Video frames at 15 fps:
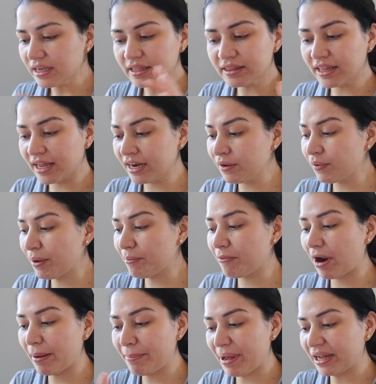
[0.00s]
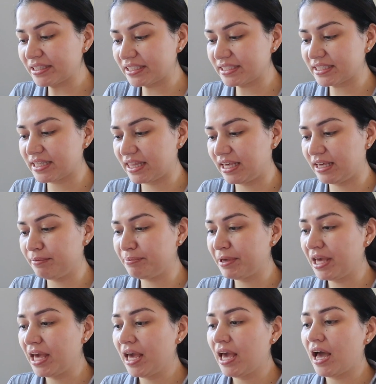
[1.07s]
Then he went right back to sleep.
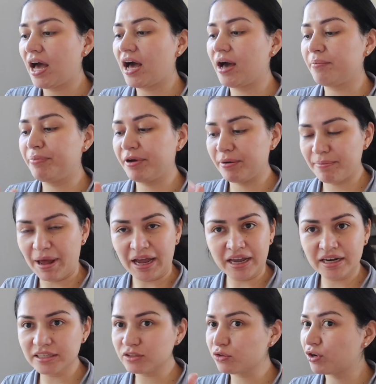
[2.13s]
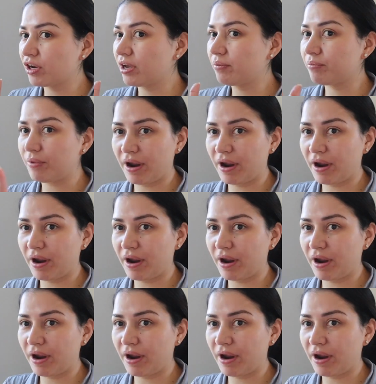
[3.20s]
I put him back in his crib,